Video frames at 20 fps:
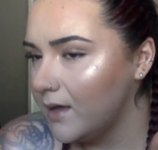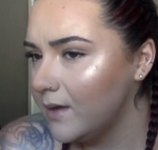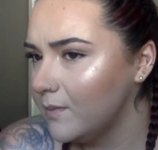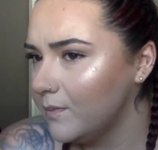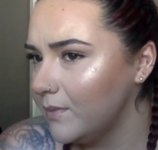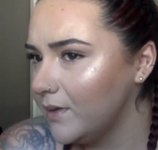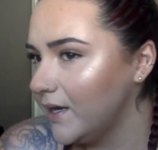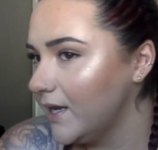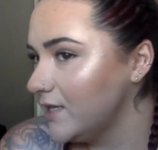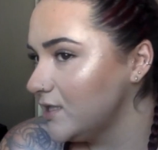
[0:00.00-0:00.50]

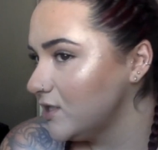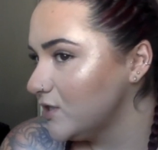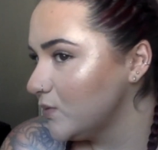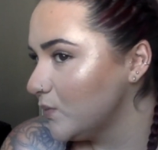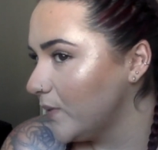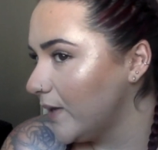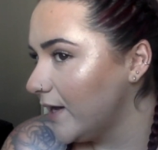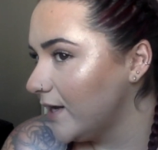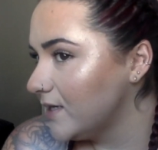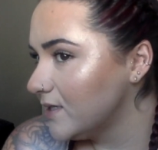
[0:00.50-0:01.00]
But I
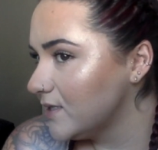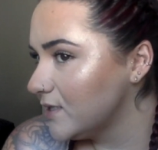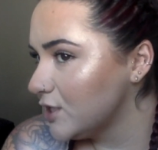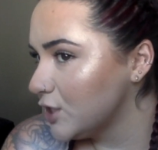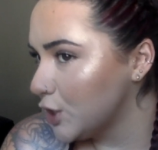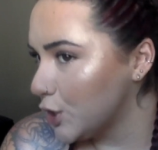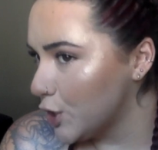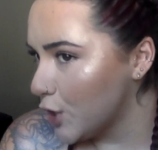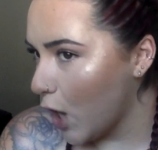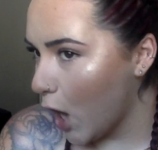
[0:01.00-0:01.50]
swear it's
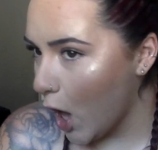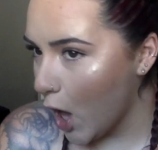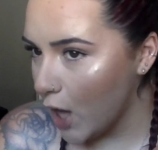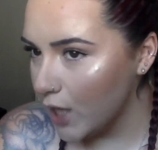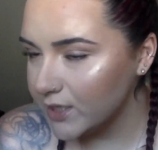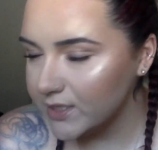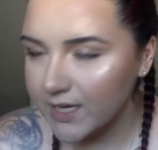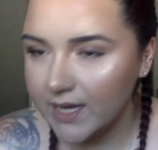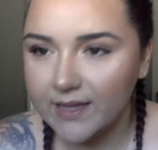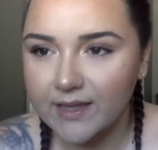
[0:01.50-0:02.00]
not.
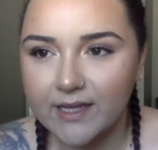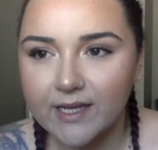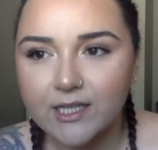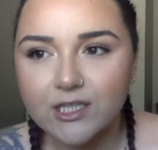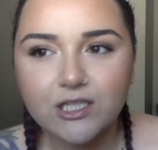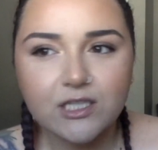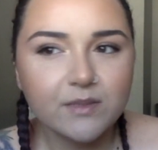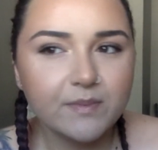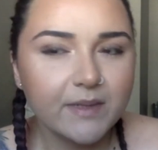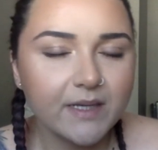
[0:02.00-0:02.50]
I think it's
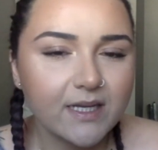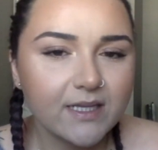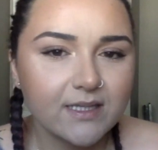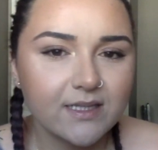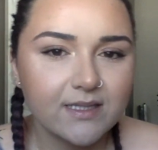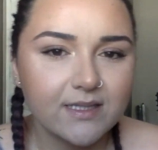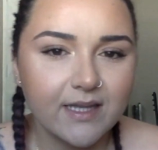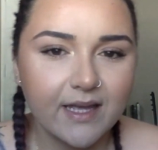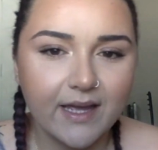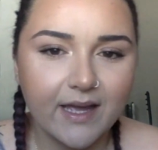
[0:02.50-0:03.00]
just because
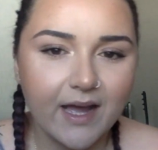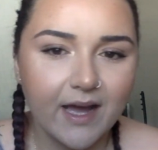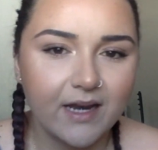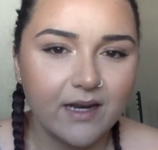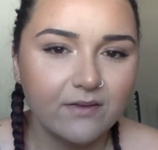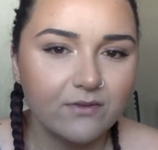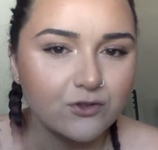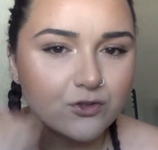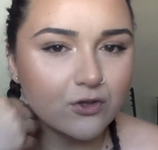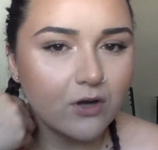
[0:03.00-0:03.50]
it's like kind
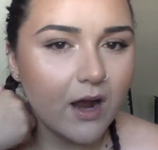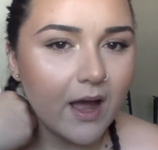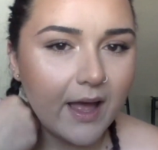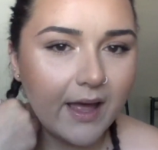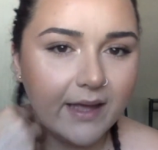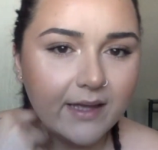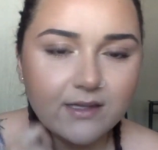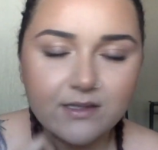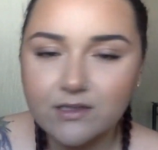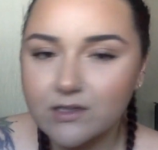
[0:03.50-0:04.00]
of
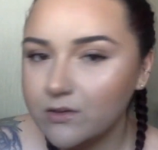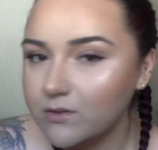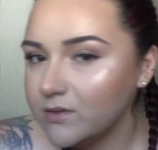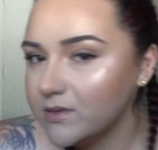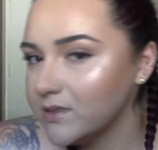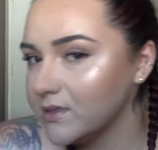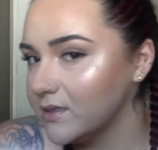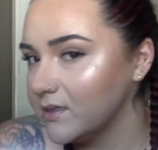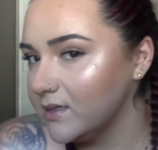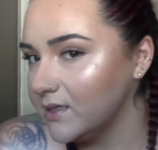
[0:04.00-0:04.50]
dry, so it's
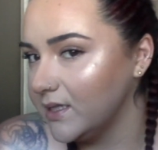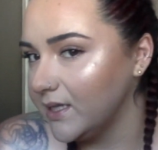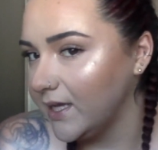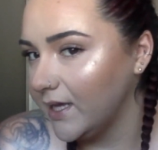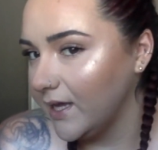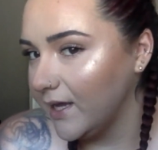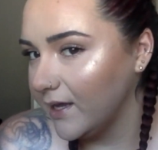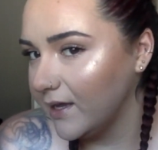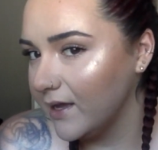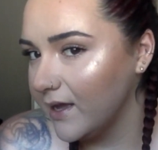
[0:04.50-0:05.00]

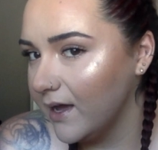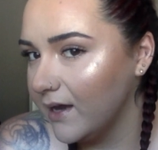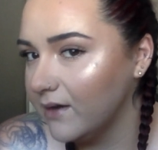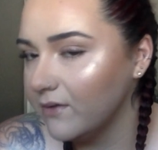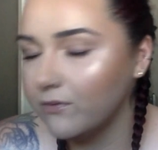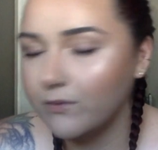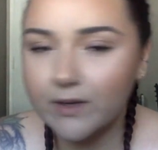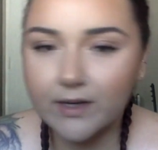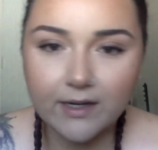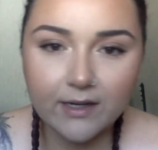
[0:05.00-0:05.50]
clinging kind of
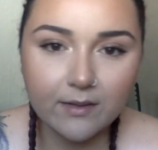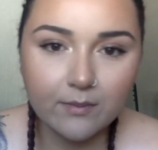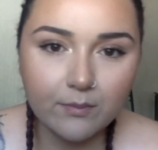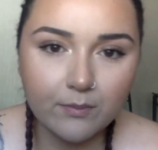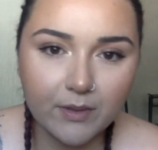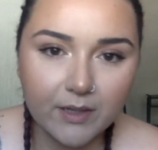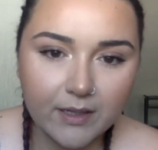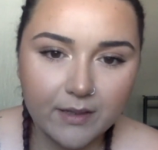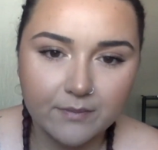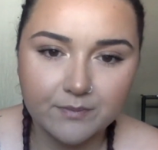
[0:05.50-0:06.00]
weird,
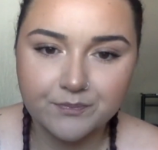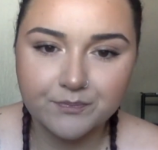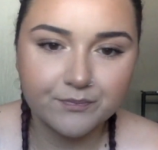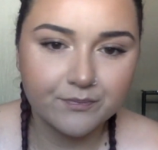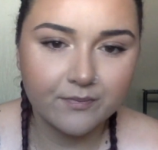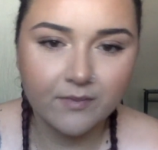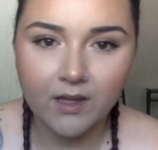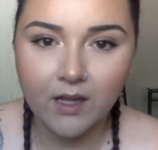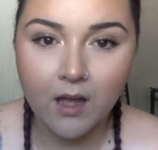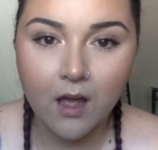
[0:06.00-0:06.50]
but
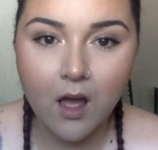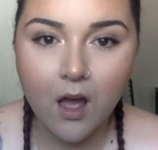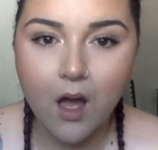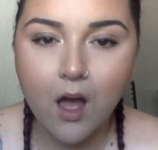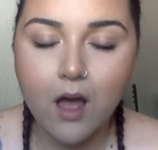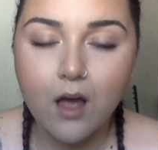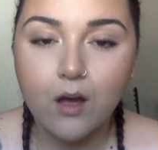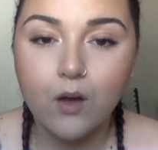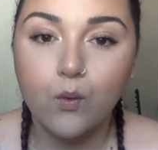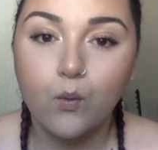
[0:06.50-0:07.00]

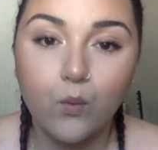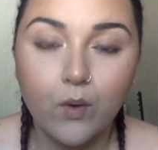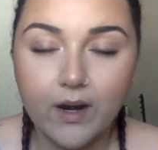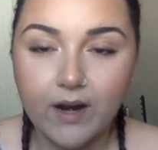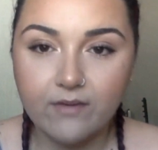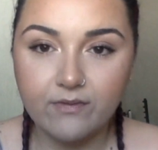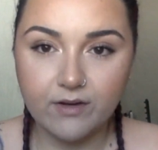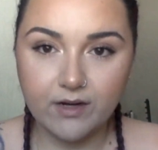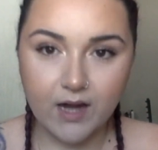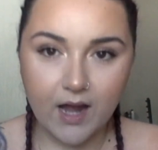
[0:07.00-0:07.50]

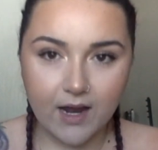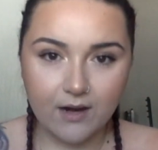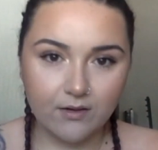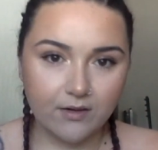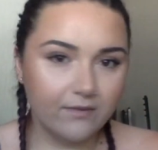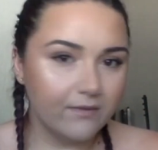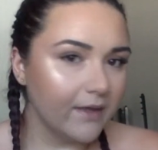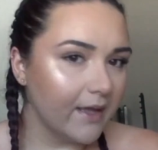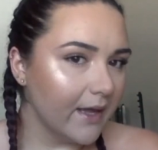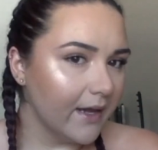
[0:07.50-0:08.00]
whatever, I don't
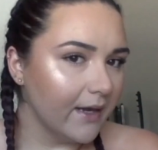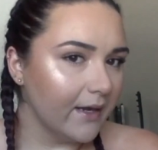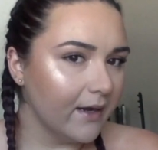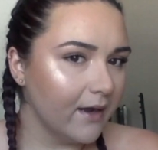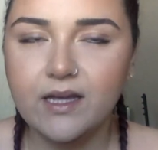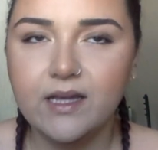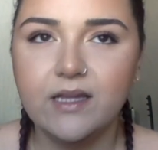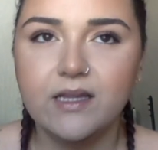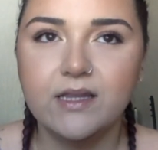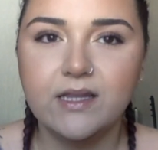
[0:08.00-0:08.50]
even care.
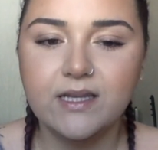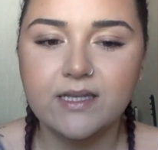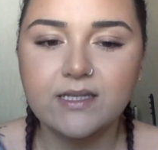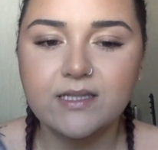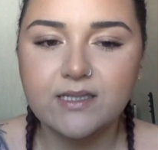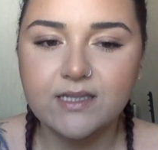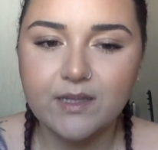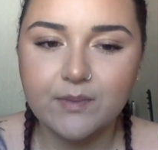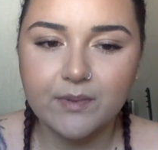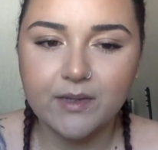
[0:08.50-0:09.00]
This
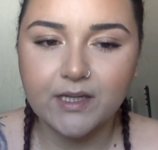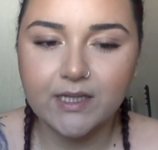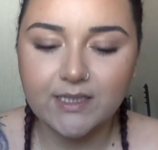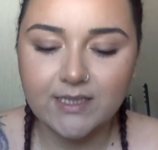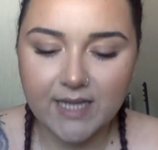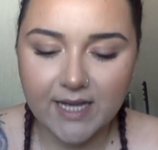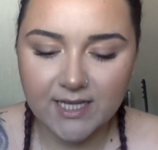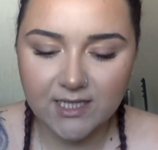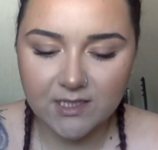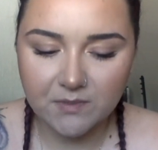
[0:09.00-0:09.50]
typically
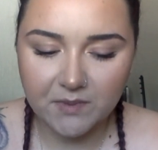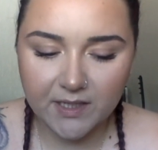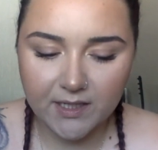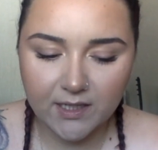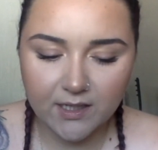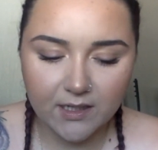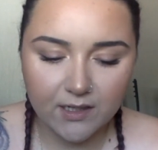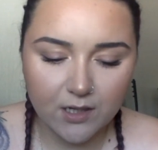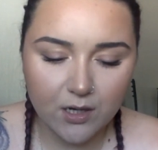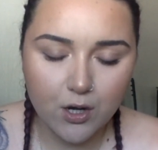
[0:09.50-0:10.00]
takes me
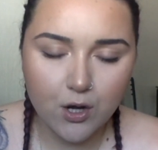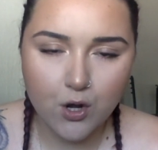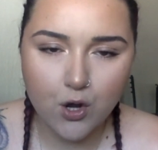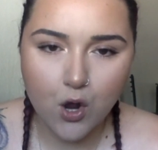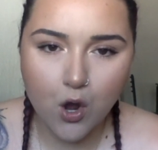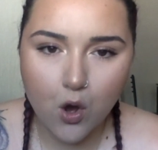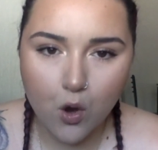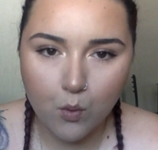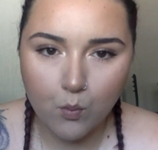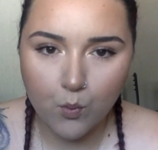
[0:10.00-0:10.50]

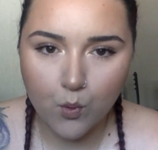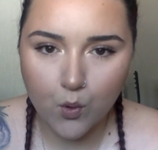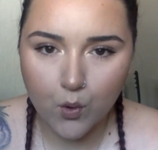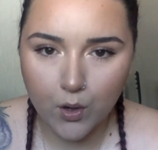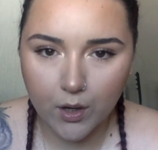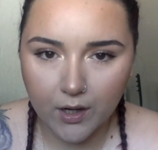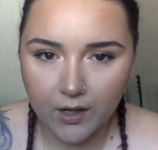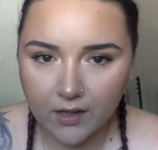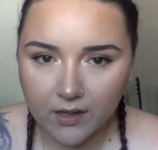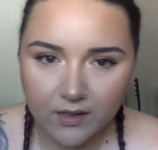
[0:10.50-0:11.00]
no
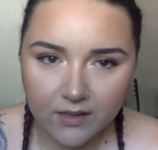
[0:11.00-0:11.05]
more